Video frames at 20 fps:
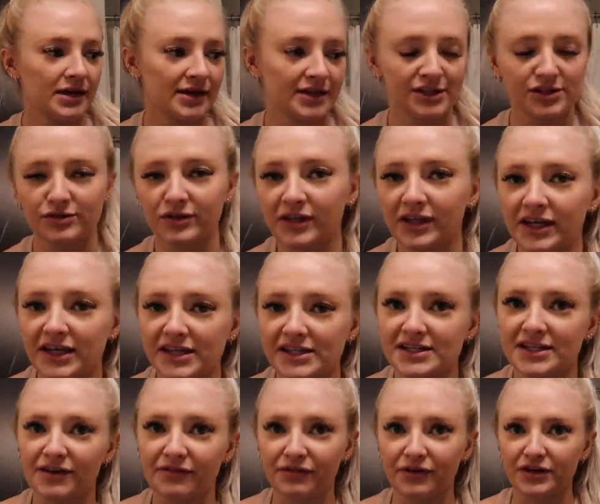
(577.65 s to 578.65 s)
it's really
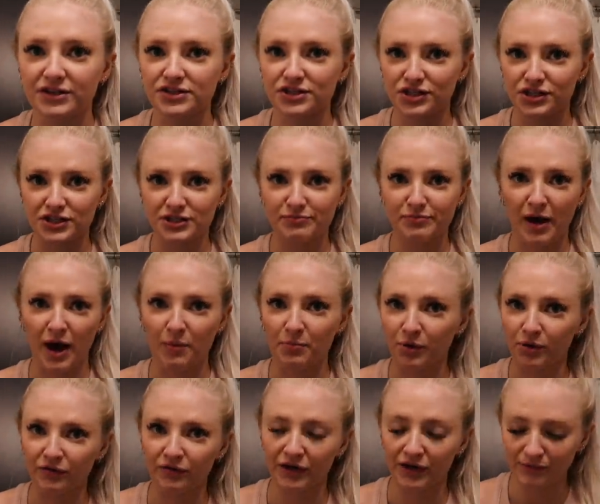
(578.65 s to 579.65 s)
easy for us to just
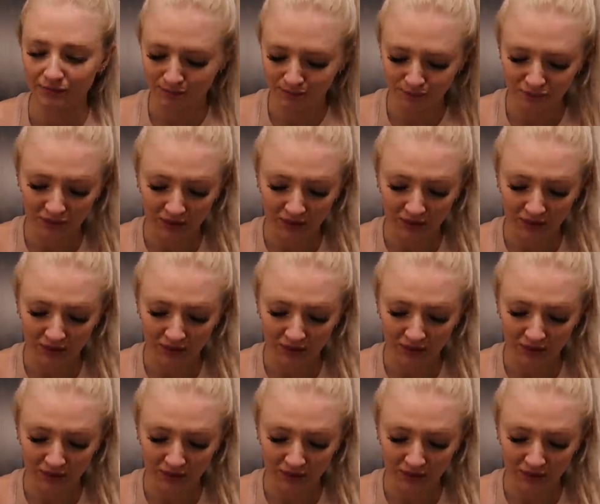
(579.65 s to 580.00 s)
pop over.